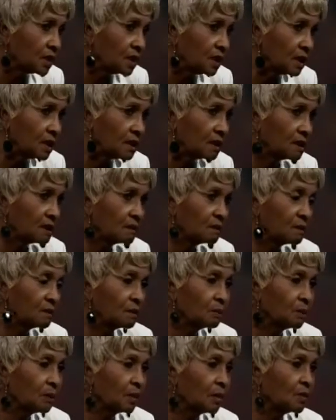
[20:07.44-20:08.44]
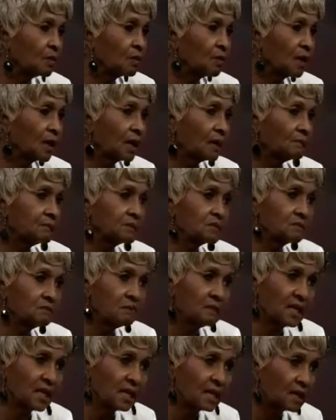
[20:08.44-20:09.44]
care programs,
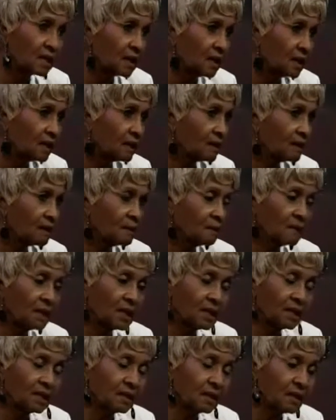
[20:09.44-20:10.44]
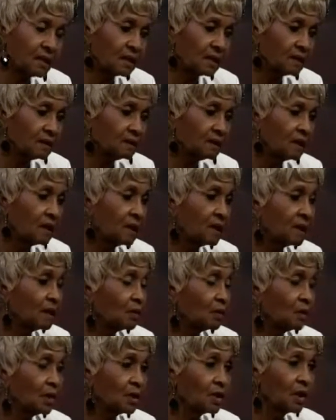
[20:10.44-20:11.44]
Medicare, Medicaid,
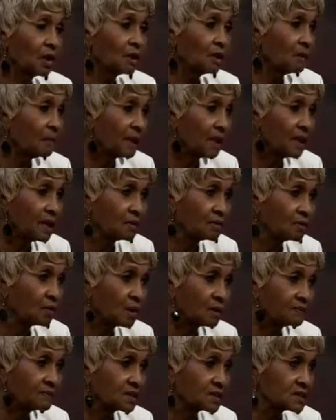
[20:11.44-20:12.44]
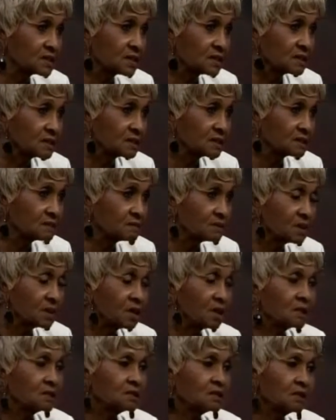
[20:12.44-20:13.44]
we're going to bankrupt the system.
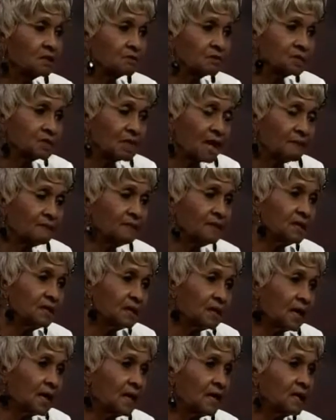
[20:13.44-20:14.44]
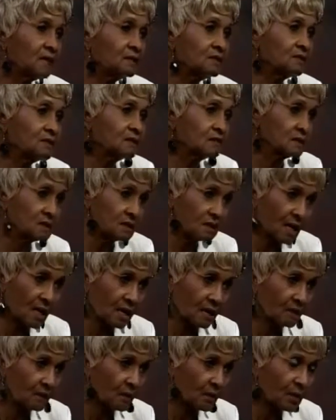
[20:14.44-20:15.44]
So something has to
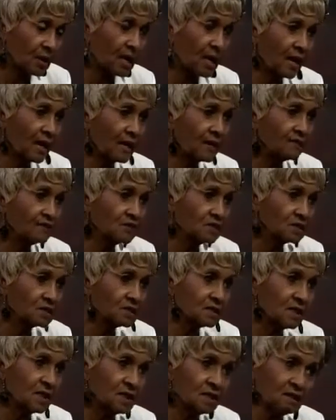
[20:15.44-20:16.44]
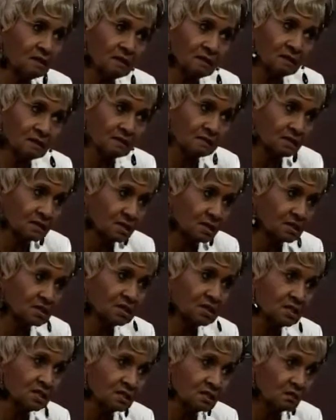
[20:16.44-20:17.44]
stop. We have to say, look, this
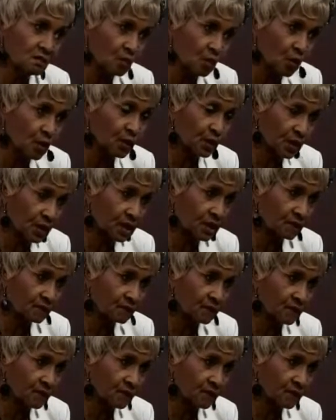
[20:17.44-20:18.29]
isn't working.